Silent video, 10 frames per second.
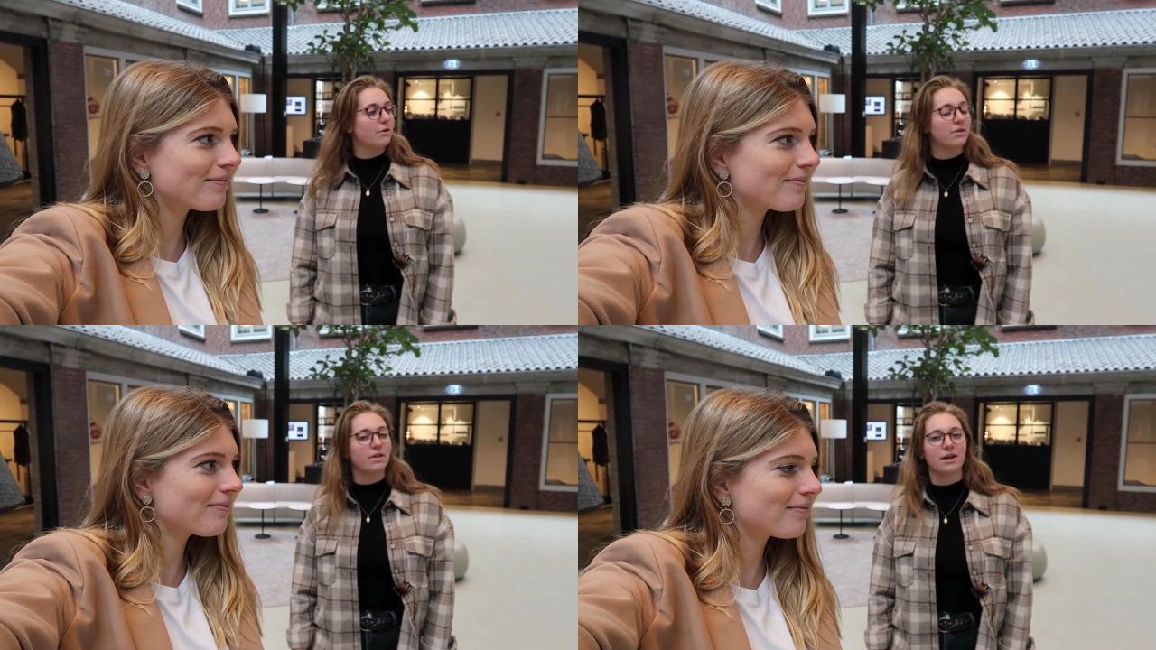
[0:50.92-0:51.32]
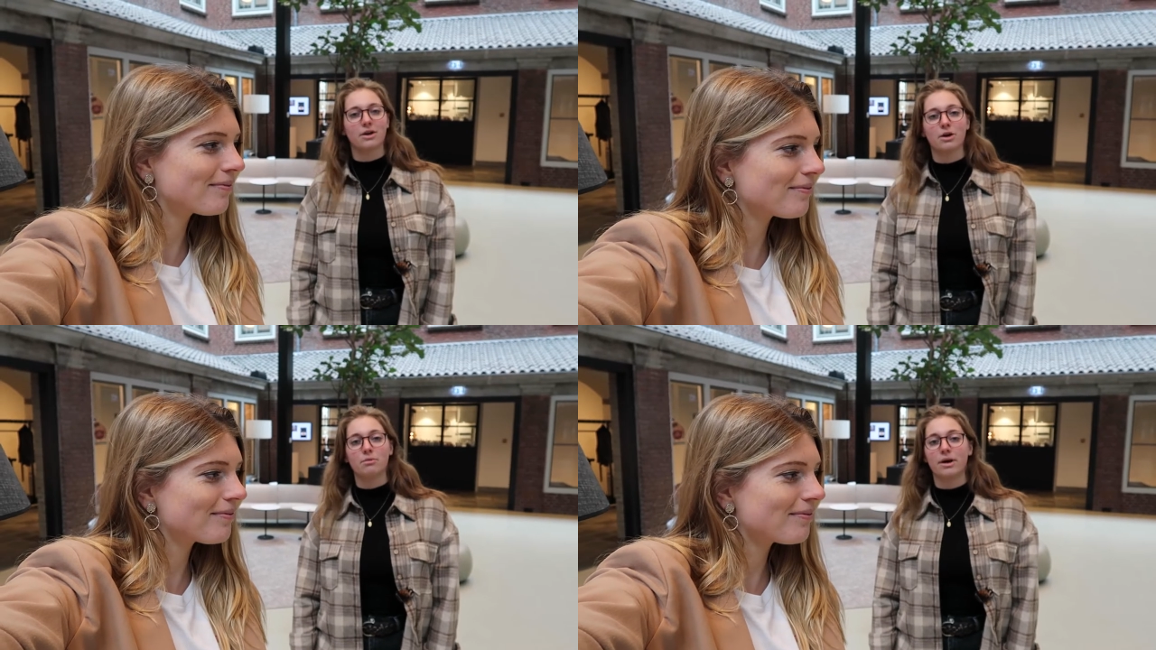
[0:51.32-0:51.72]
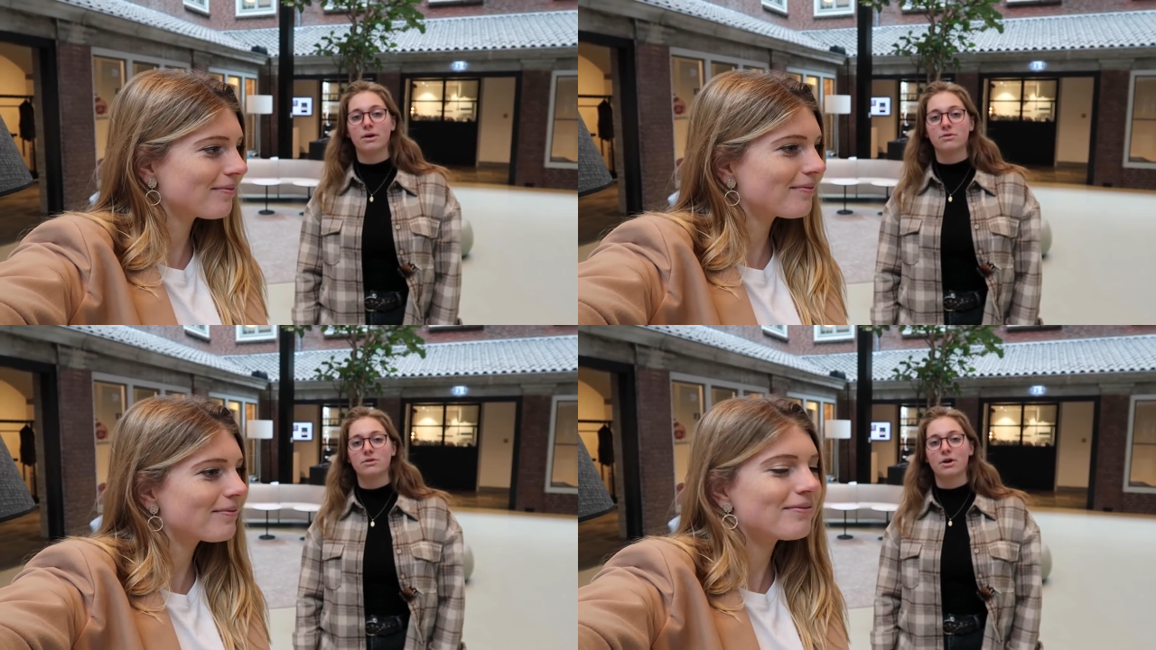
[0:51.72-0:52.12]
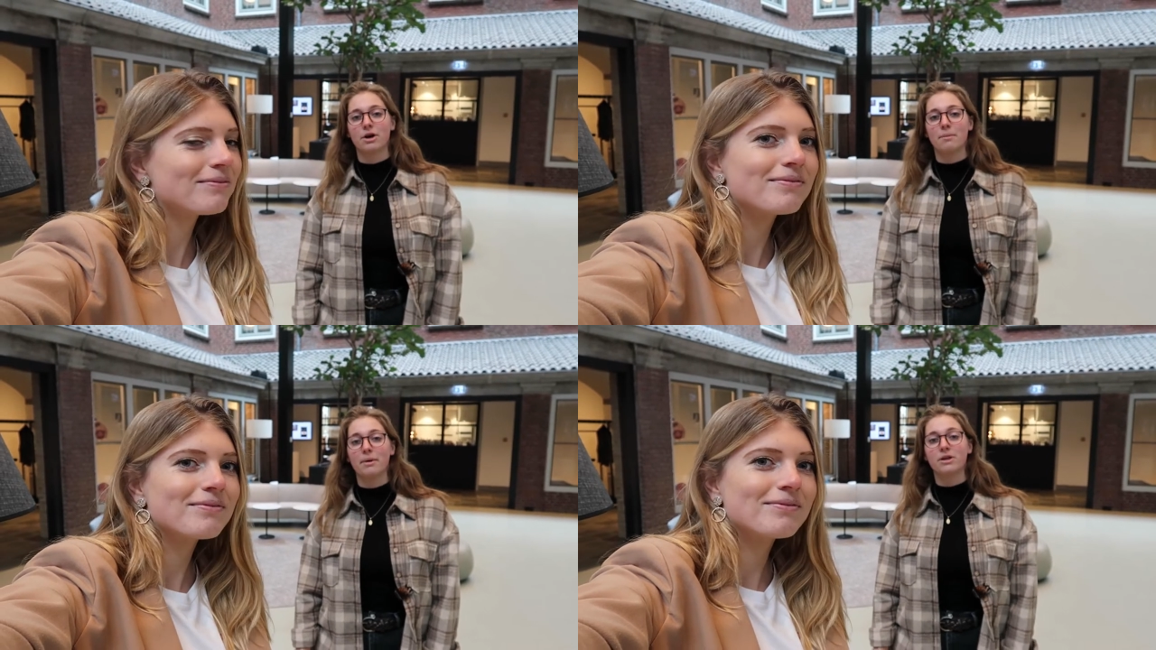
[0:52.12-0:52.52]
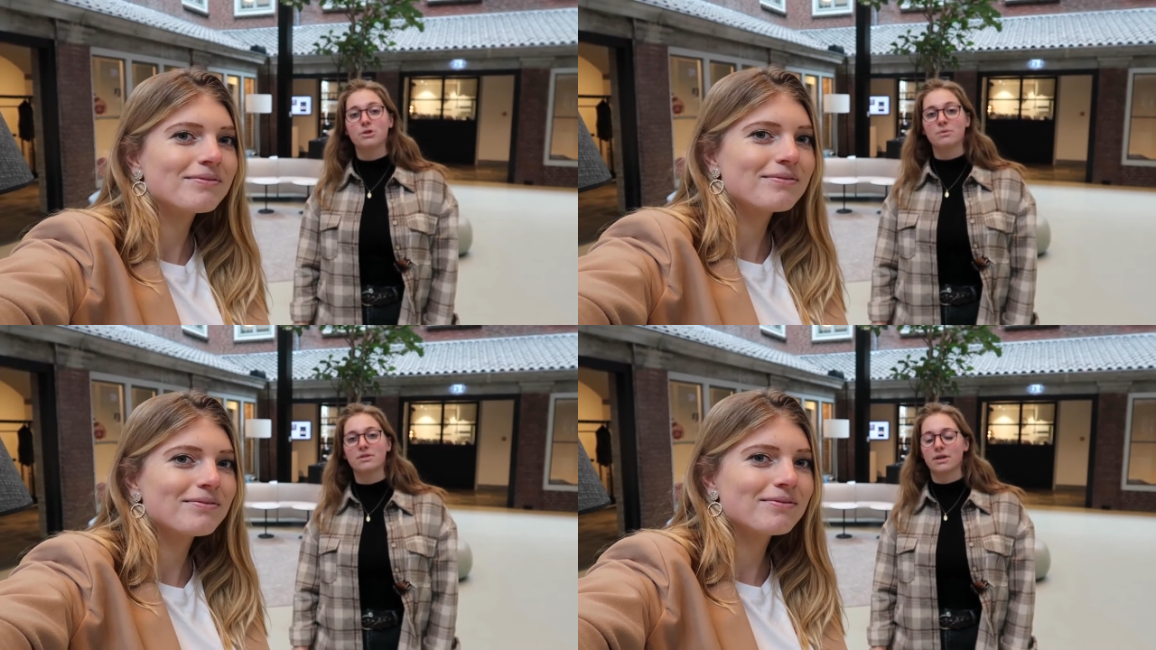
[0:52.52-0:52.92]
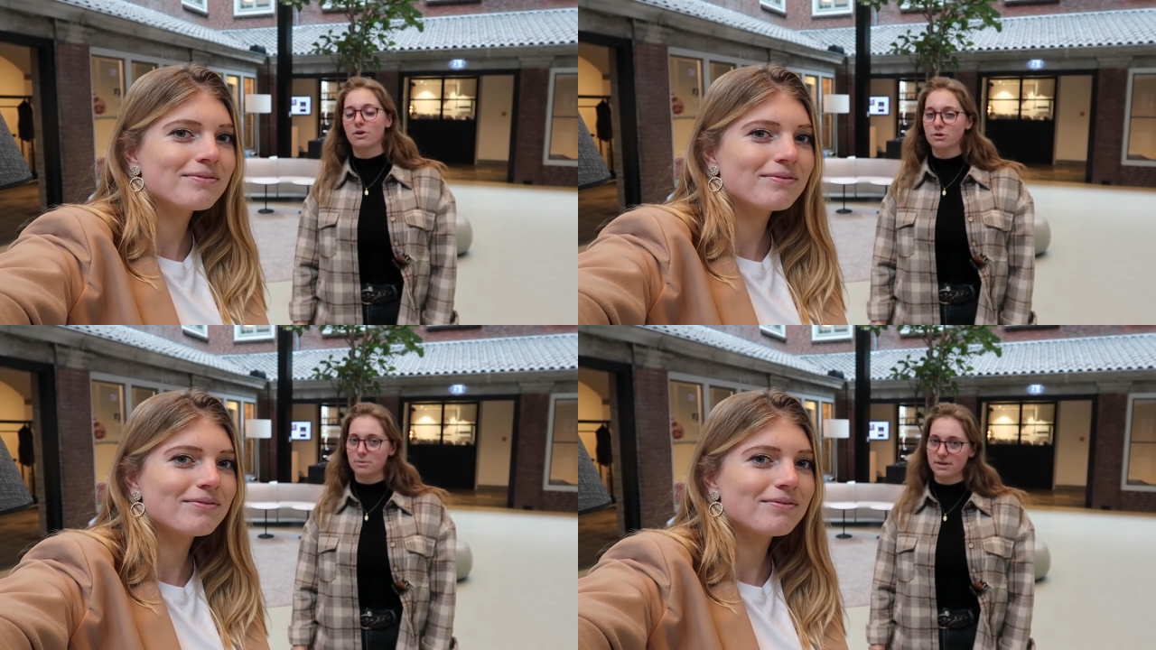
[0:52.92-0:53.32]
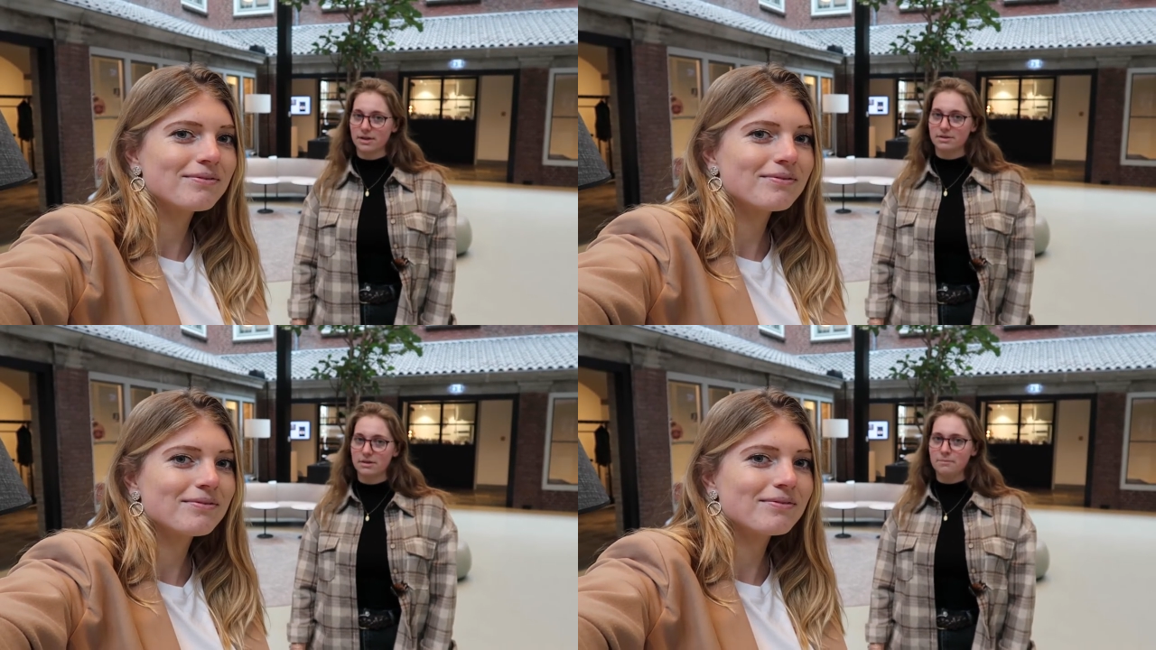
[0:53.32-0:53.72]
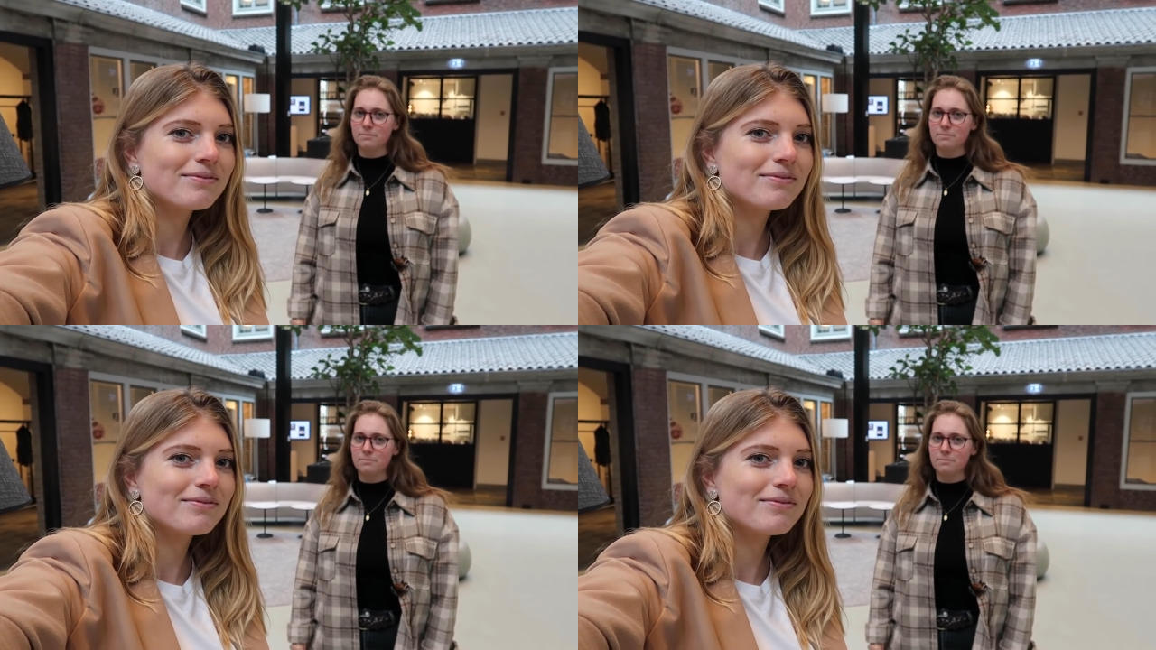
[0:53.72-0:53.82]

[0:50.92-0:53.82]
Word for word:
Speaker 1: everything about uh, management and hospitality.